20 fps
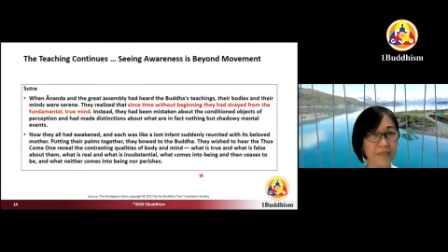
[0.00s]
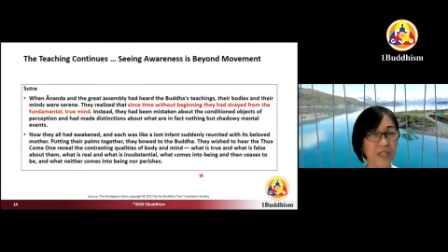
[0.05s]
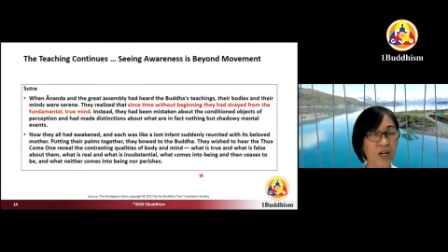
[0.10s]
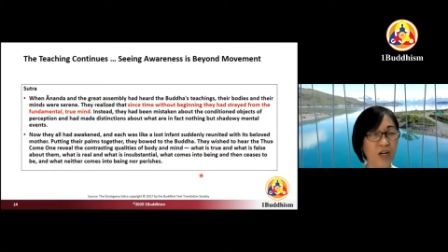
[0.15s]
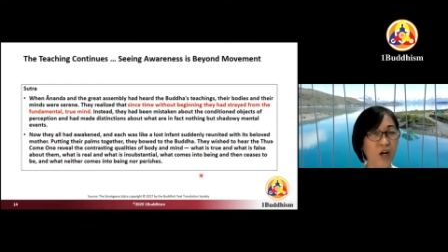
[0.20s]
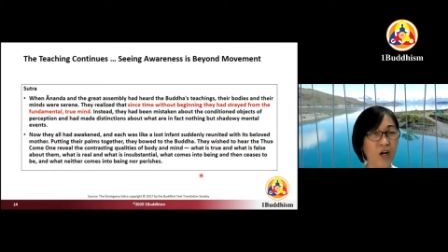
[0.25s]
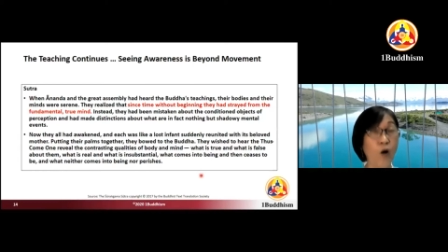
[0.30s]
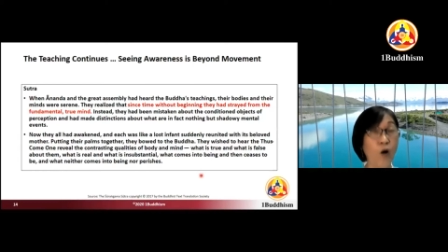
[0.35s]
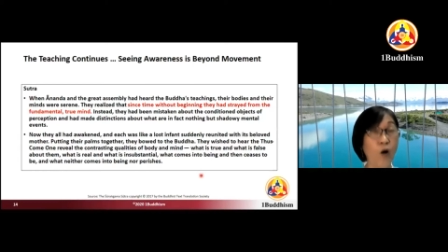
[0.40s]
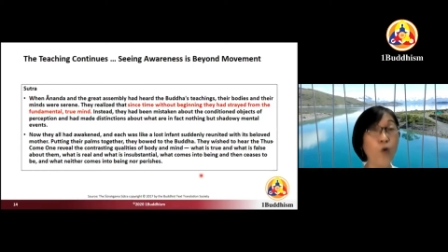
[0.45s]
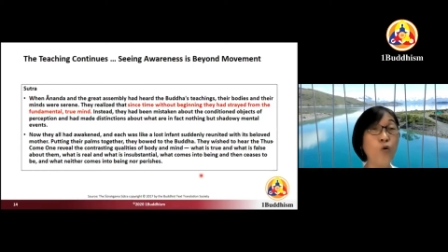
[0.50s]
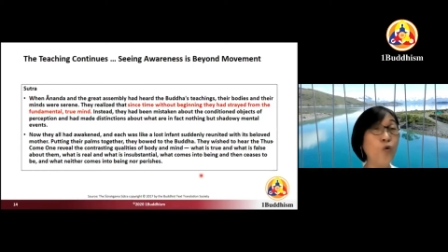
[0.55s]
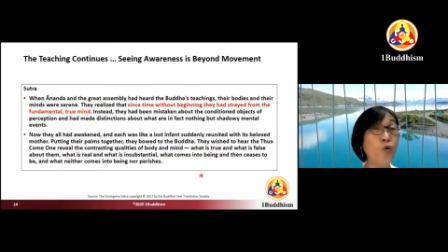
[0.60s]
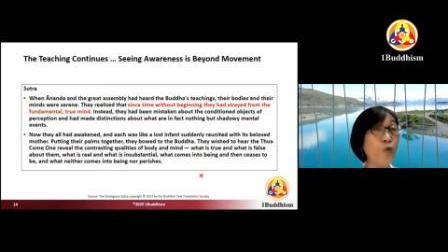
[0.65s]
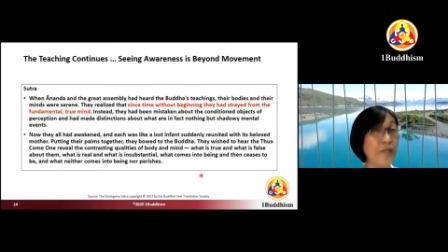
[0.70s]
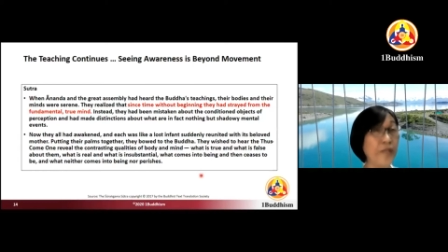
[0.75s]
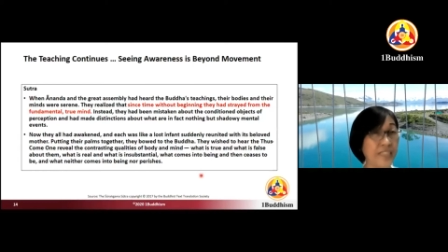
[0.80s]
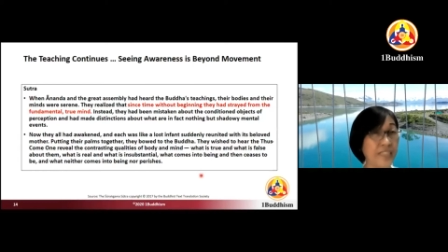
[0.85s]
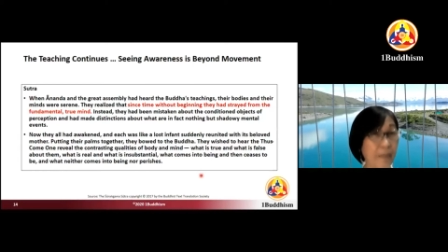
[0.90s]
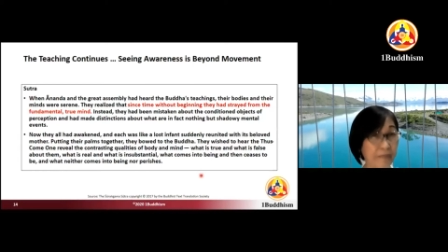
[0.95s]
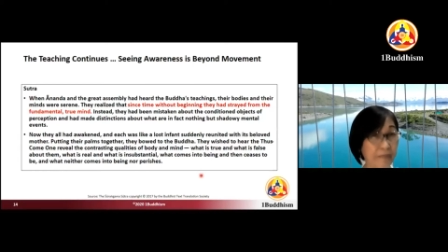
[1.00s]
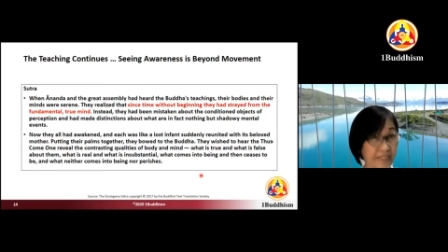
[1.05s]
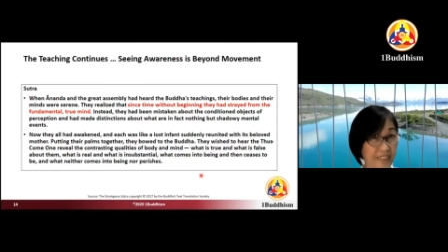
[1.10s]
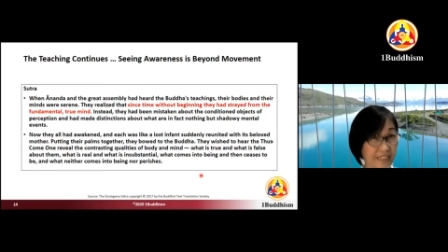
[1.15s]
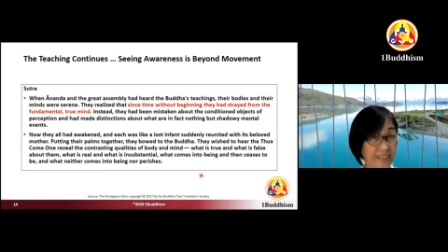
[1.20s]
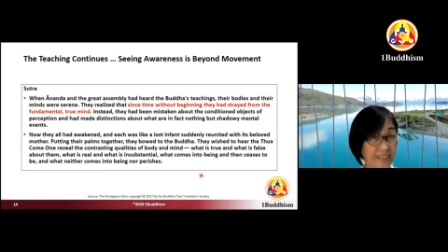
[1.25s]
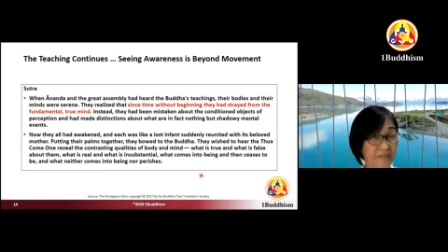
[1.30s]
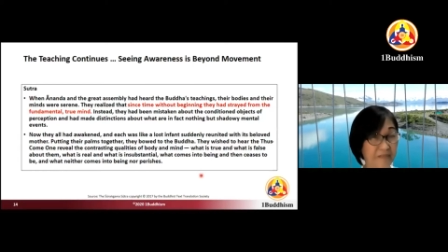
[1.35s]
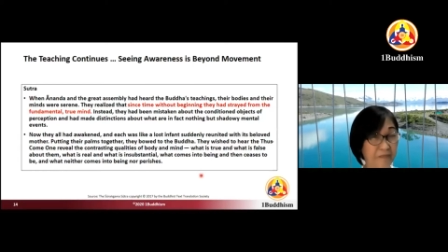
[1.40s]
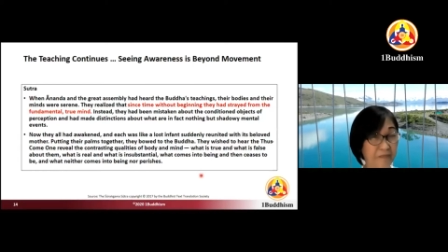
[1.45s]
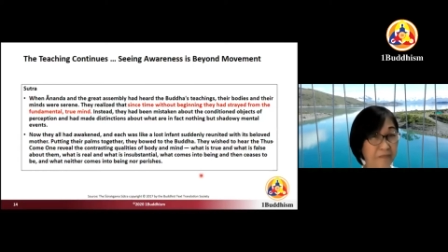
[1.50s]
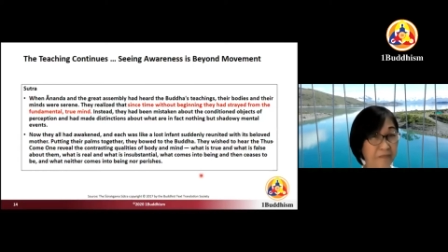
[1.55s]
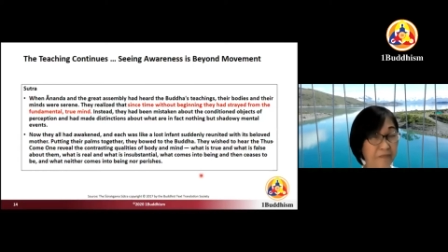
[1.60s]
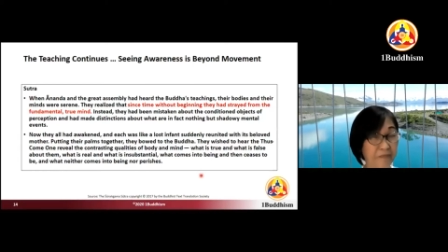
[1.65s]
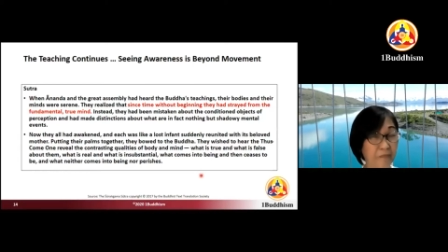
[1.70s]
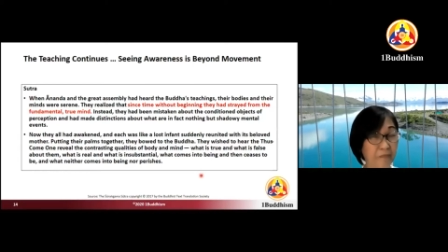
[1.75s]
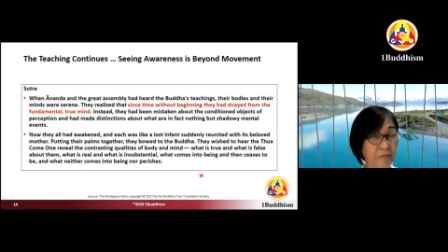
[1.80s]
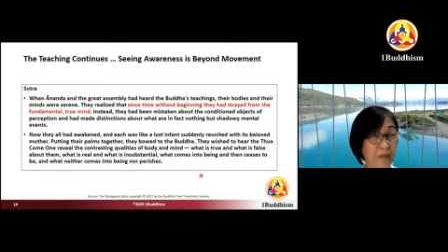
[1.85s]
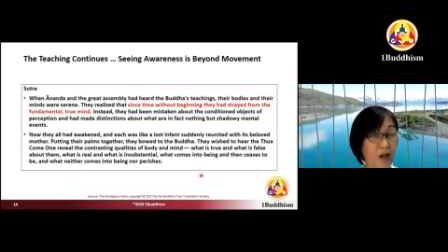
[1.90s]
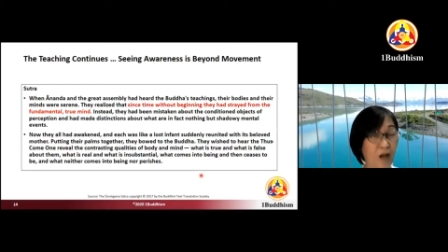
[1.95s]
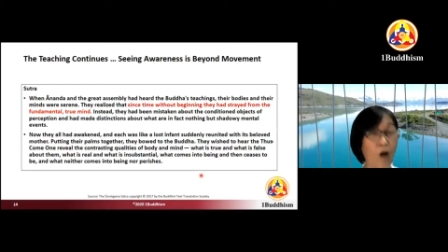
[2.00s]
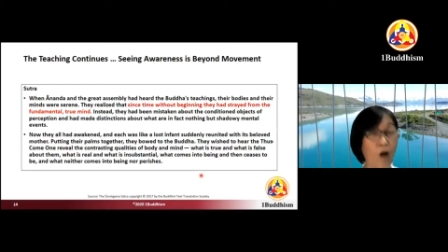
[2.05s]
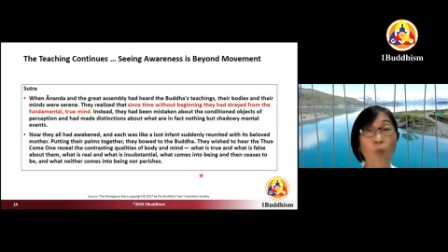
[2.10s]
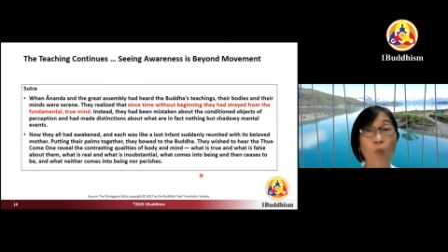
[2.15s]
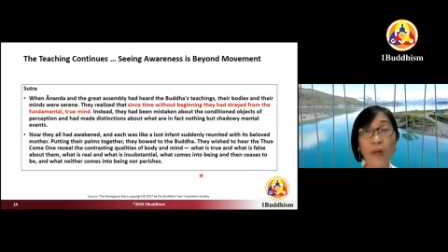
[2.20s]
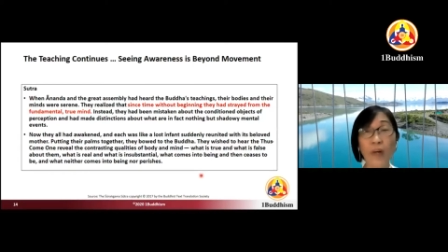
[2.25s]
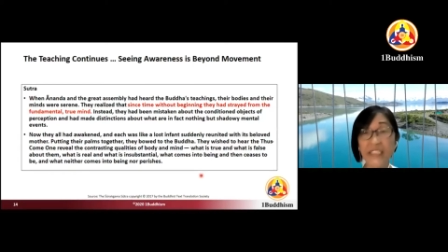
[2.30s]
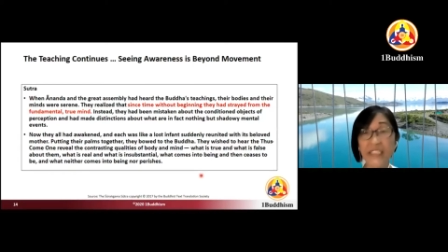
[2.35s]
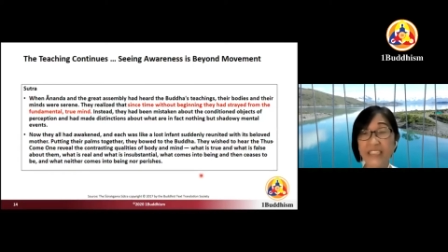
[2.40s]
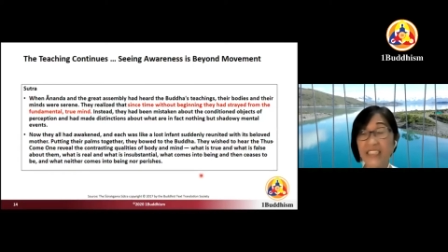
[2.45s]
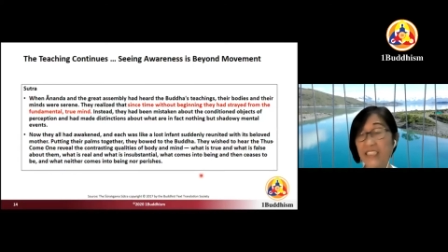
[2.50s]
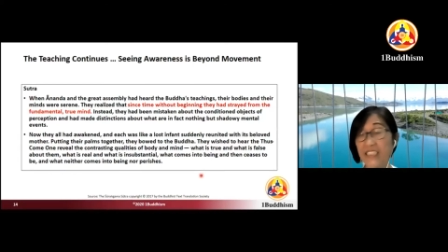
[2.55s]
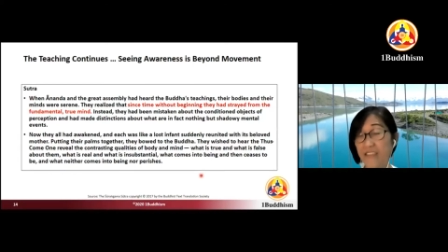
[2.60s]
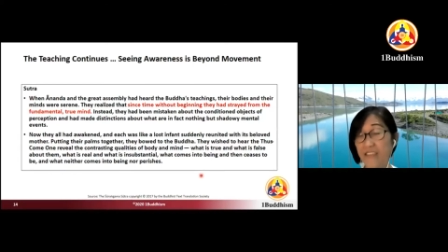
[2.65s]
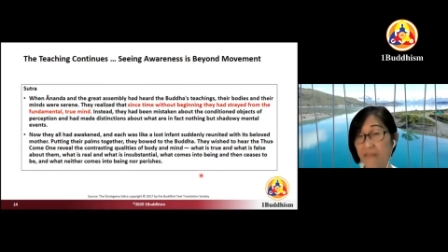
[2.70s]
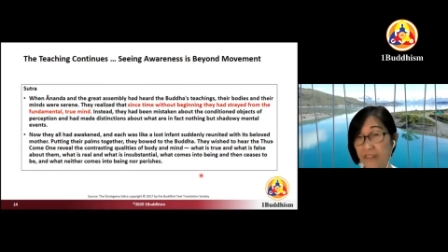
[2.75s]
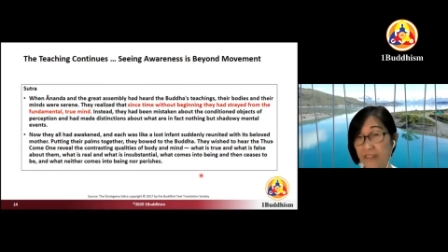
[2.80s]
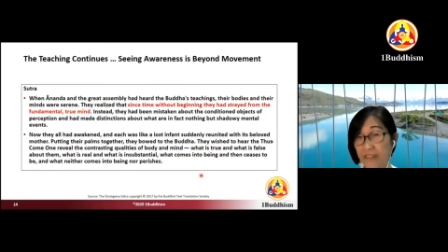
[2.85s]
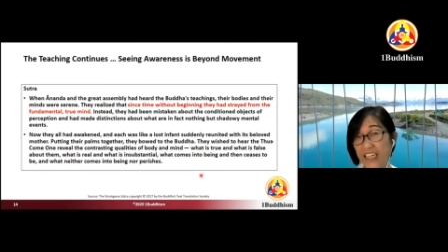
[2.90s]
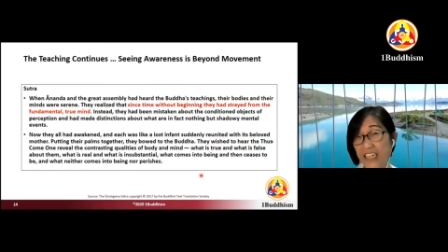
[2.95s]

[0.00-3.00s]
Or who is upset? Or what is feeling